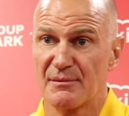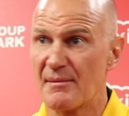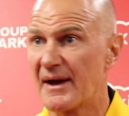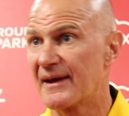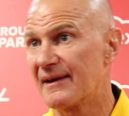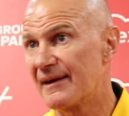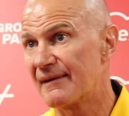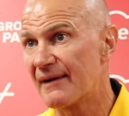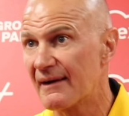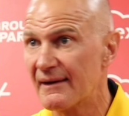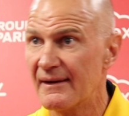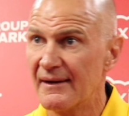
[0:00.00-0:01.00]
we make an
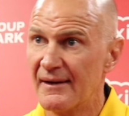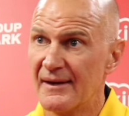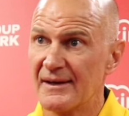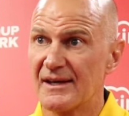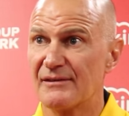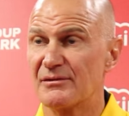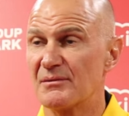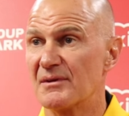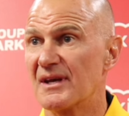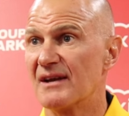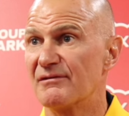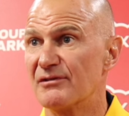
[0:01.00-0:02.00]
error, gives them
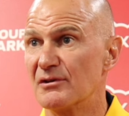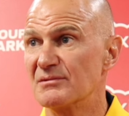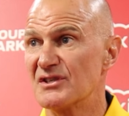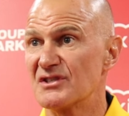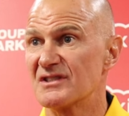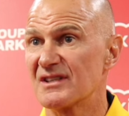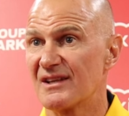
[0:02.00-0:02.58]
again field position.